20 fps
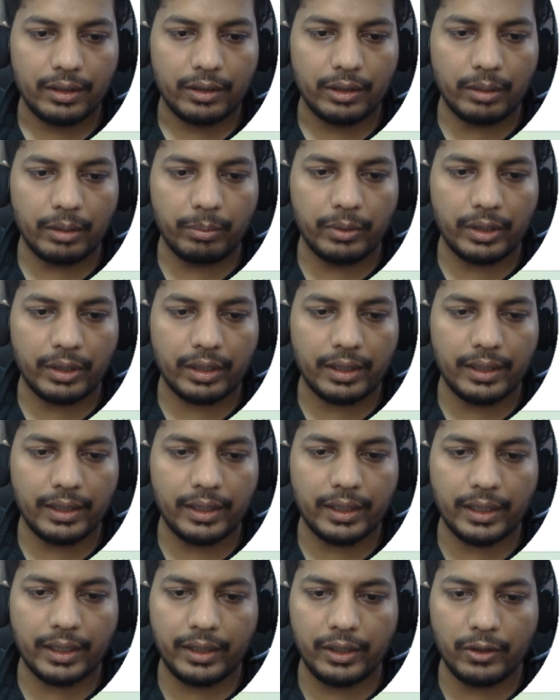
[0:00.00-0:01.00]
If you are running
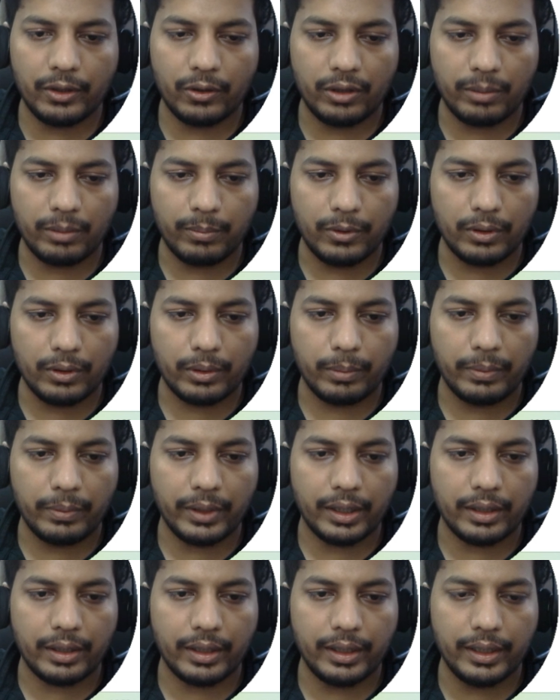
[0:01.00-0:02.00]
any notebook, if you
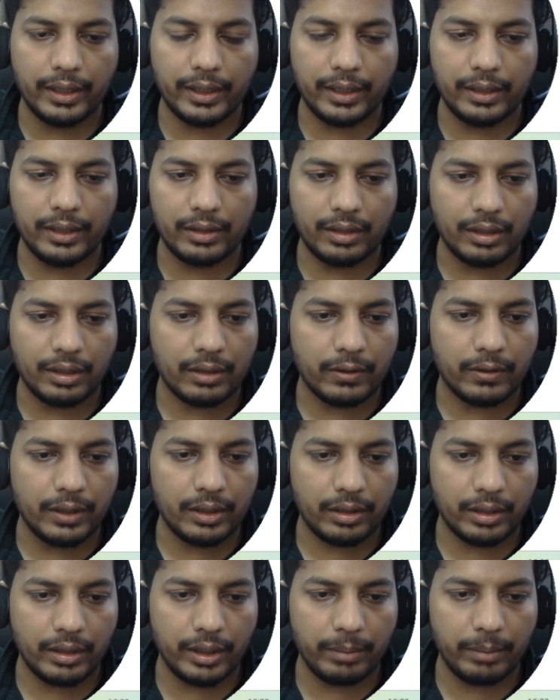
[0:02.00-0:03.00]
are running any SQL
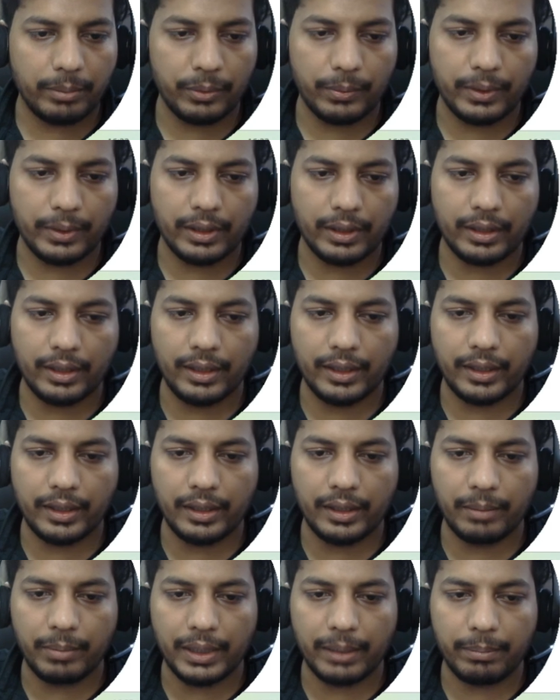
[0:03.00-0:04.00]
script, if you are running any
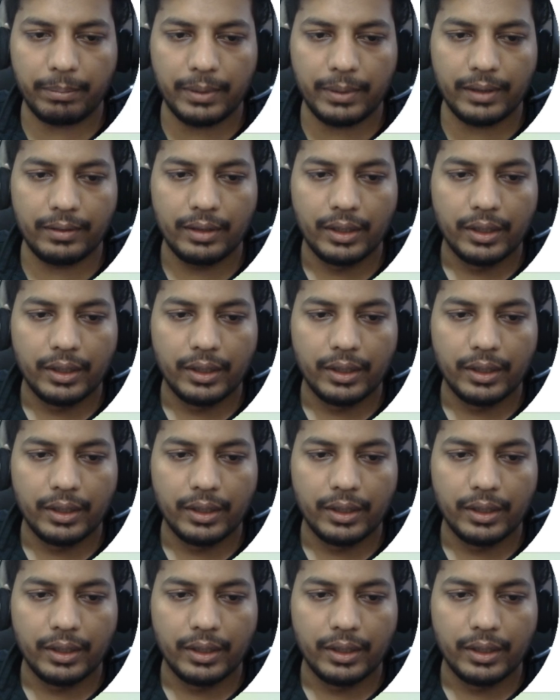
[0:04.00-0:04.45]
pipeline,